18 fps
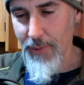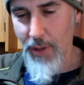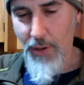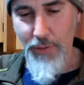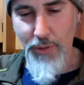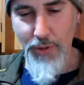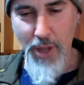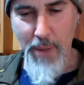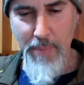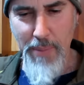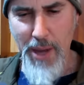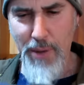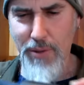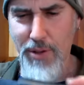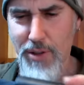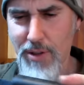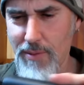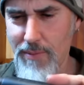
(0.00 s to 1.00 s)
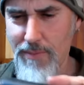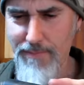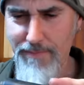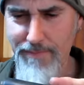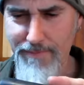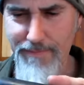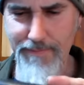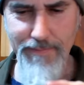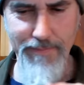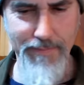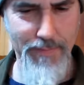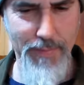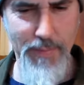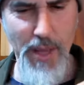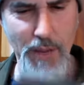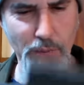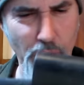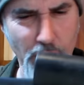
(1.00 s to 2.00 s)
I've got that backwards.
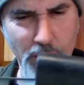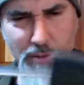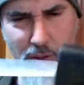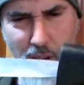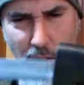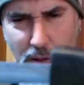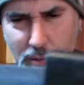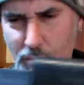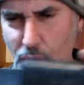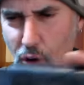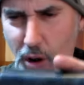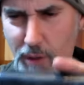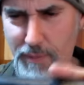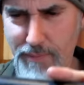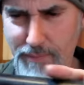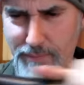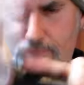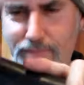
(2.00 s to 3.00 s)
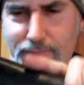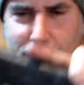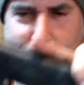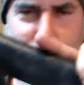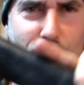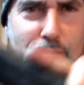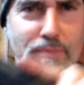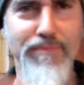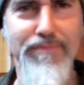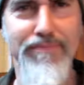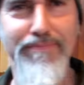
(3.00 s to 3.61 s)
Have I? No, right. That's good.